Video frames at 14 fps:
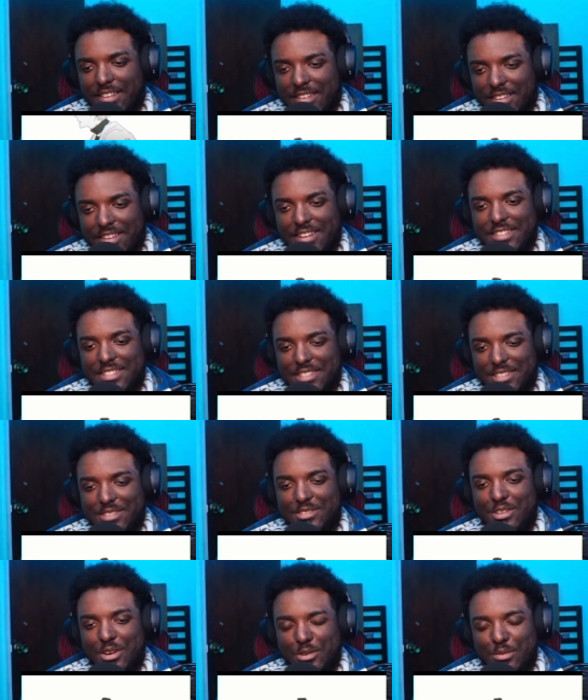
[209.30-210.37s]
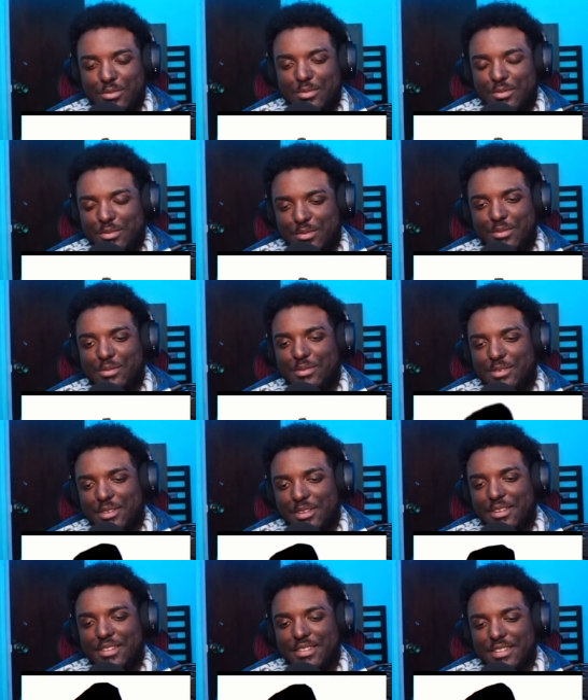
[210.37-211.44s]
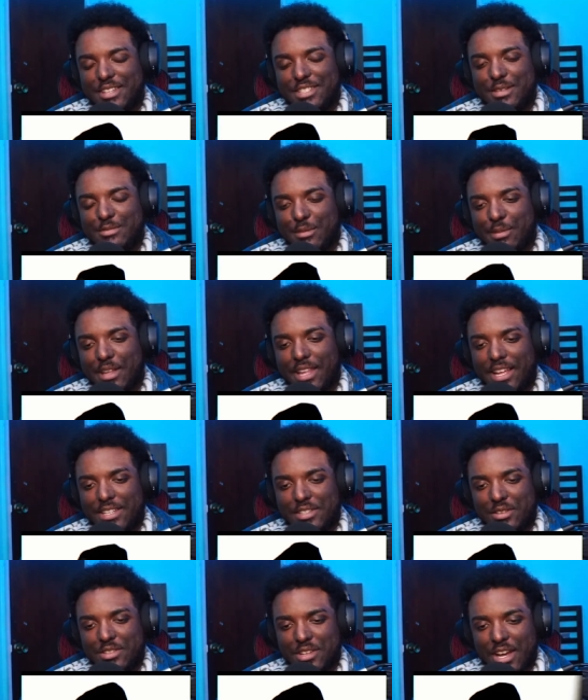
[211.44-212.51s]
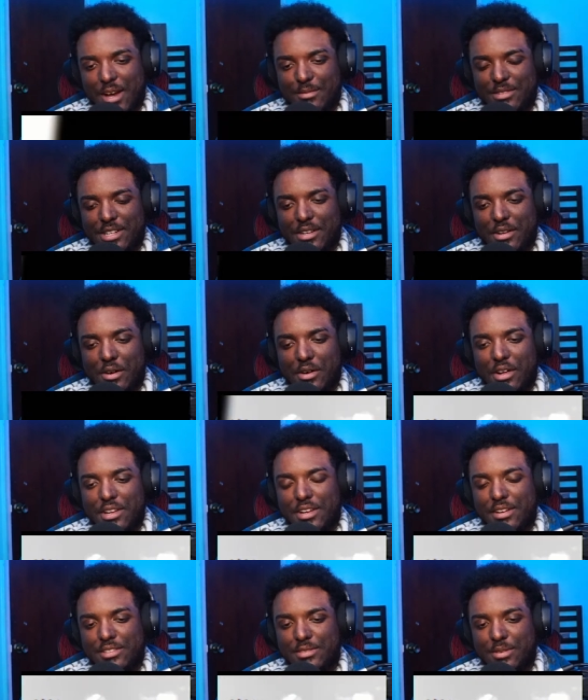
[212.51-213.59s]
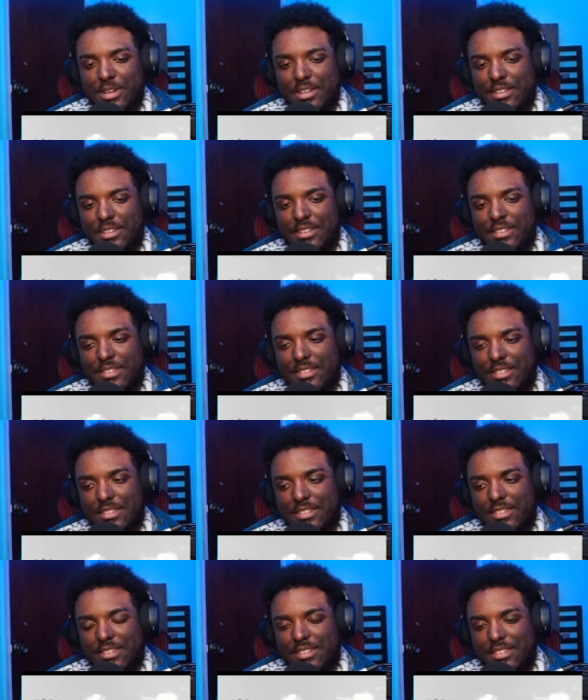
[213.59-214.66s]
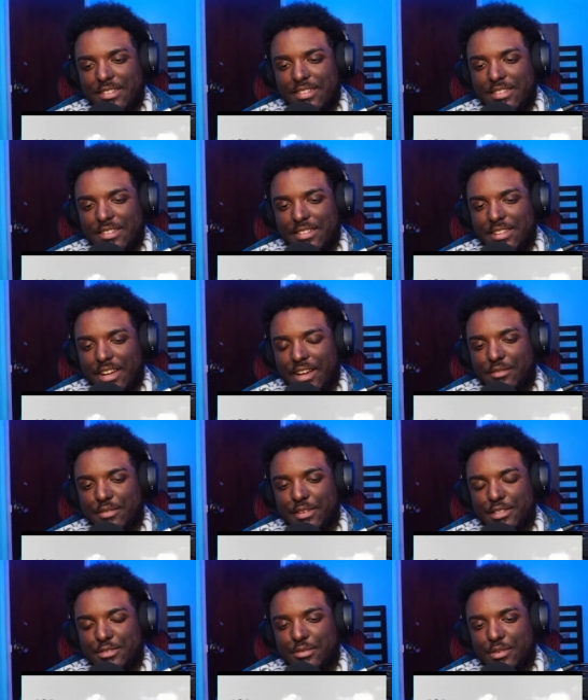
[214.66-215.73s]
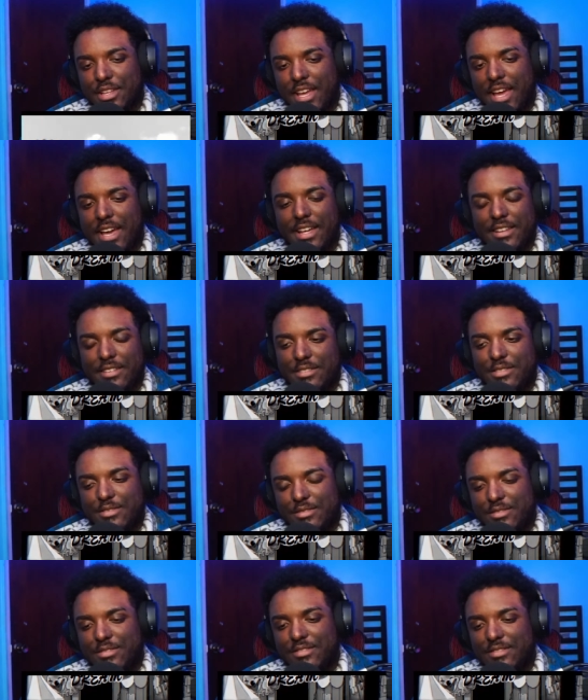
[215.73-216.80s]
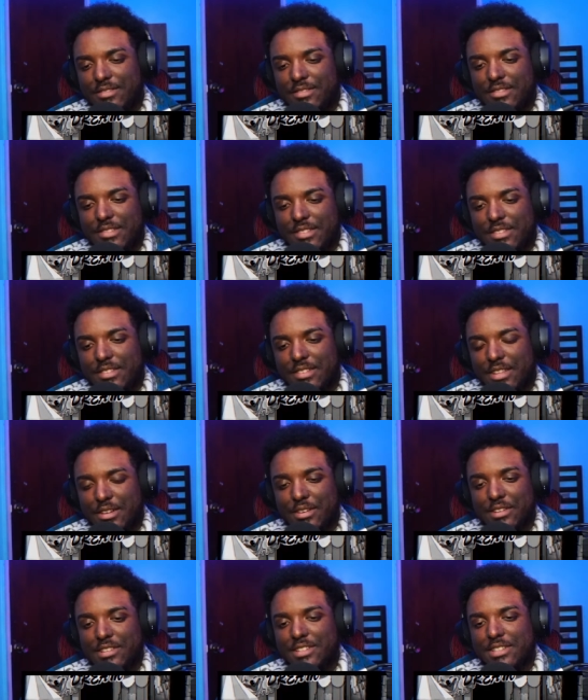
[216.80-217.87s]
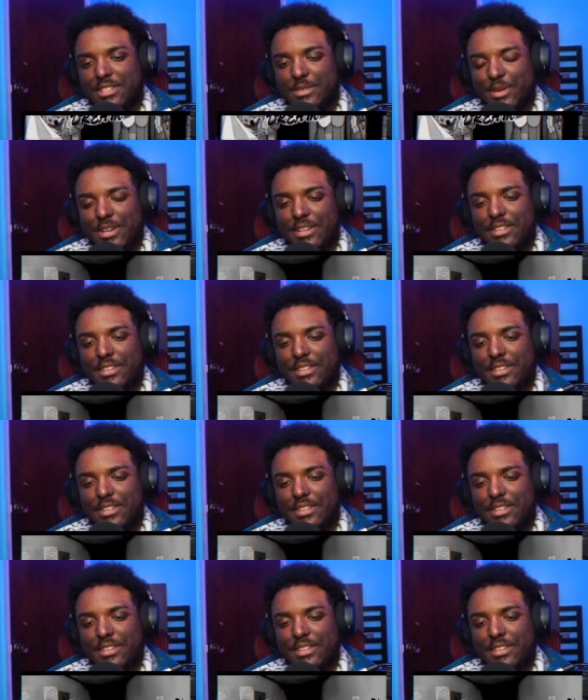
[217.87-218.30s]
Nah, this is dope. There seems to be a lot of social commentary going on here as well, like visually and lyrically as well.